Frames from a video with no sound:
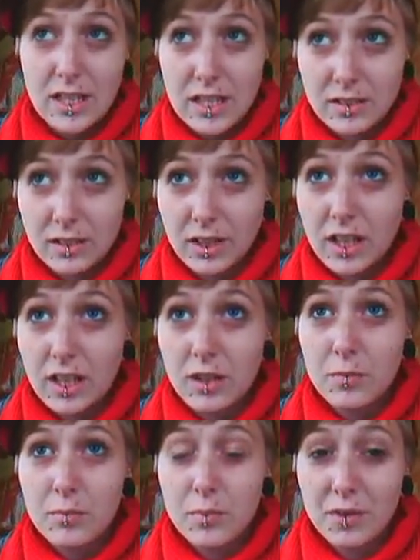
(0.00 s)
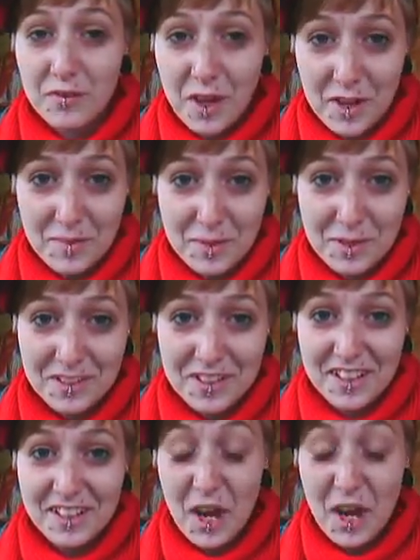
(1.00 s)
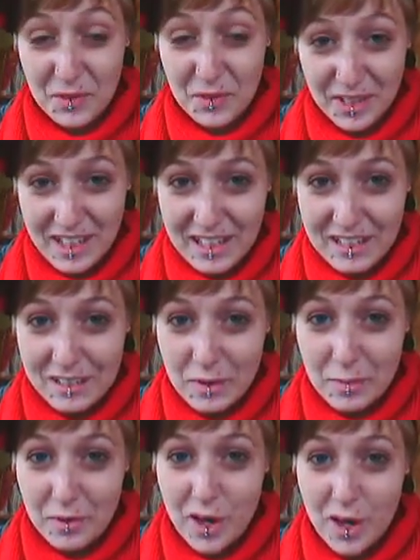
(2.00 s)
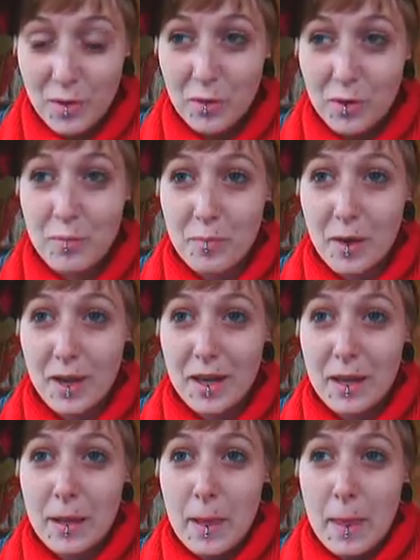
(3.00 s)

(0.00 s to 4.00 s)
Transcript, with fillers: Easily preventable. Not only easily preventable, but